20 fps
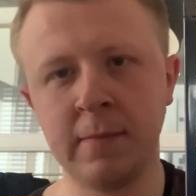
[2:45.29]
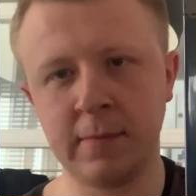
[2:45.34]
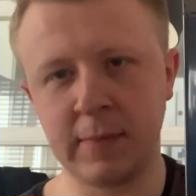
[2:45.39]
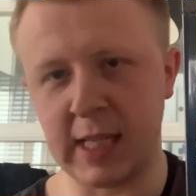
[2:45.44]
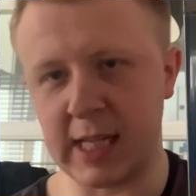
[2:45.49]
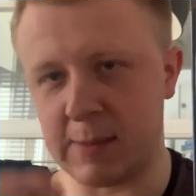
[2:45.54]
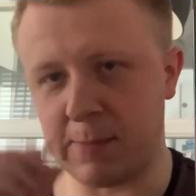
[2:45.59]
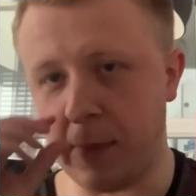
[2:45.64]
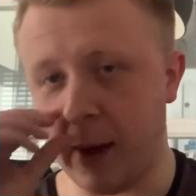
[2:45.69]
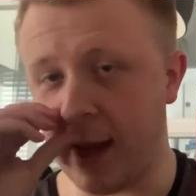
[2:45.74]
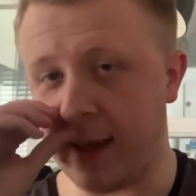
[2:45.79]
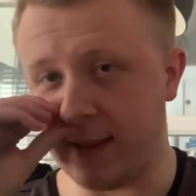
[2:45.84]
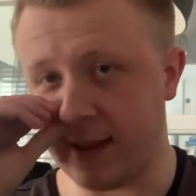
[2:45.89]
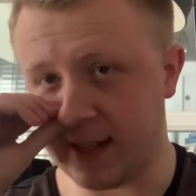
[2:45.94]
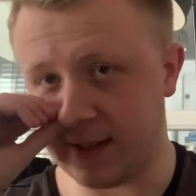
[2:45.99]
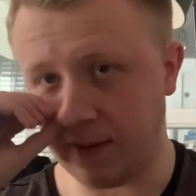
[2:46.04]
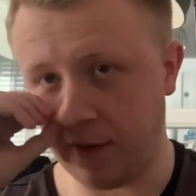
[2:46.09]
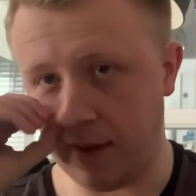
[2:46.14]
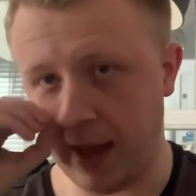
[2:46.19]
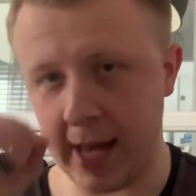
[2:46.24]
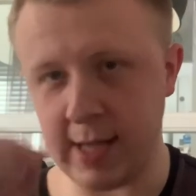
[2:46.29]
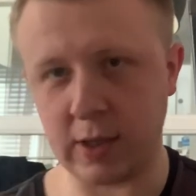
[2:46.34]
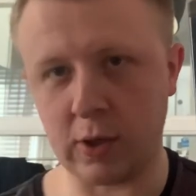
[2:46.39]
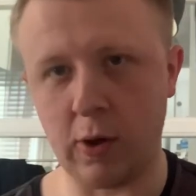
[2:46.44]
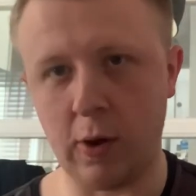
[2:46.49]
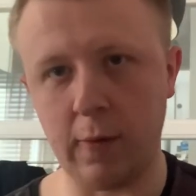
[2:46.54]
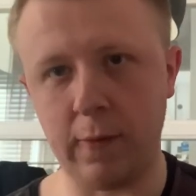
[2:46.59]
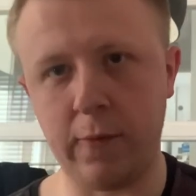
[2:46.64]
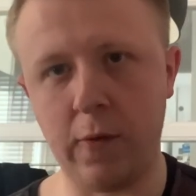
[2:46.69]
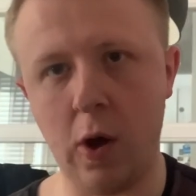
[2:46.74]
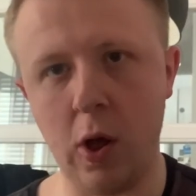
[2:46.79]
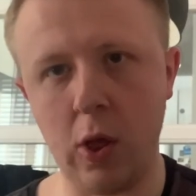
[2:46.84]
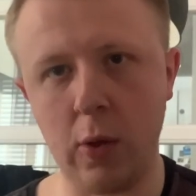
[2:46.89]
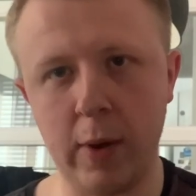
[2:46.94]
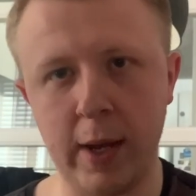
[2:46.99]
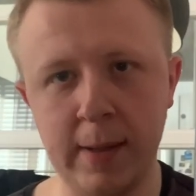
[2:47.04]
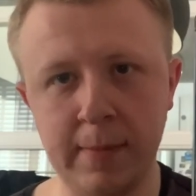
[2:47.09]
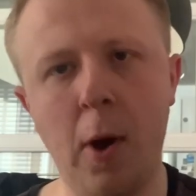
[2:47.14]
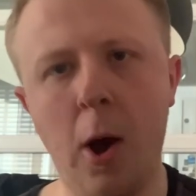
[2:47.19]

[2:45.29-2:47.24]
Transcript: despite this one has a cult following.